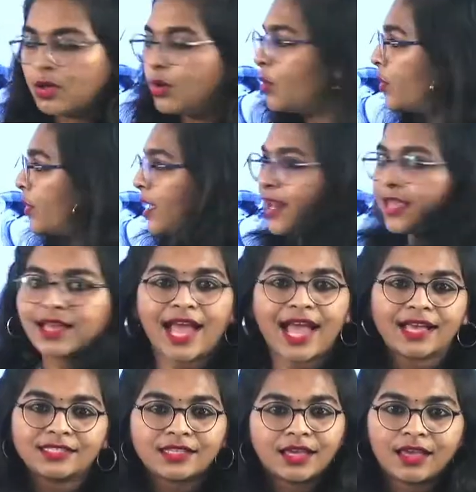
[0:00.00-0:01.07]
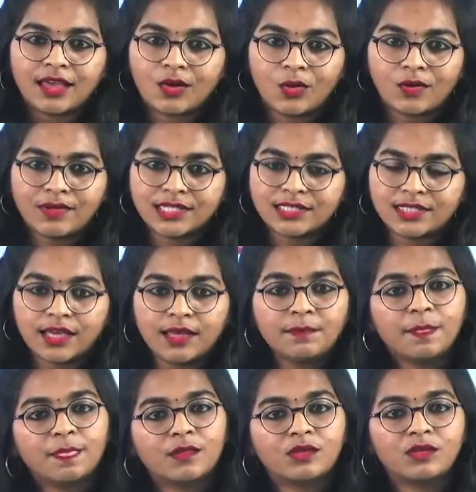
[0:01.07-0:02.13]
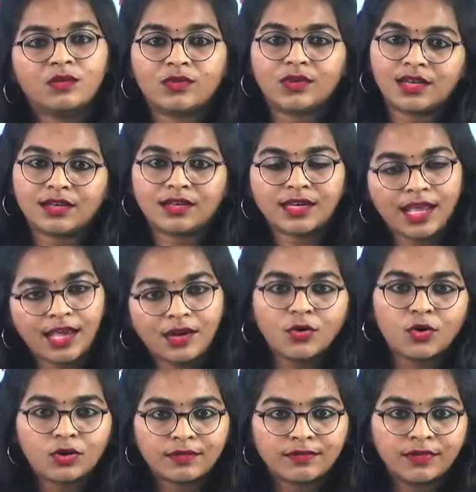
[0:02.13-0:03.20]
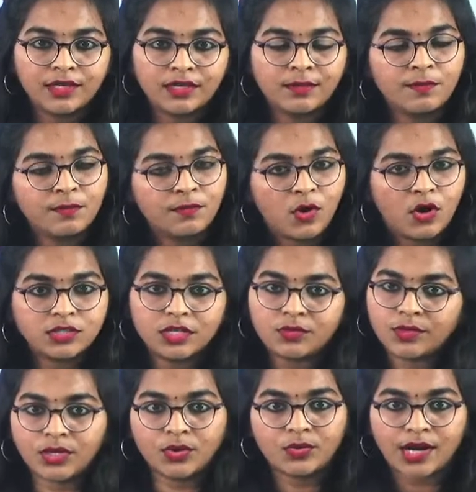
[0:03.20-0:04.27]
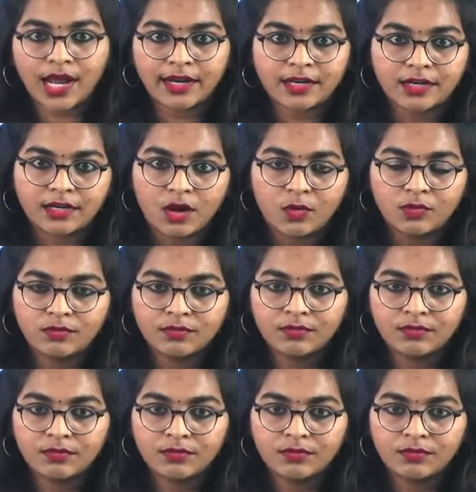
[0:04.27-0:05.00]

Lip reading: Okay, like as I always say, you can take a note of it, pause the video, write it down,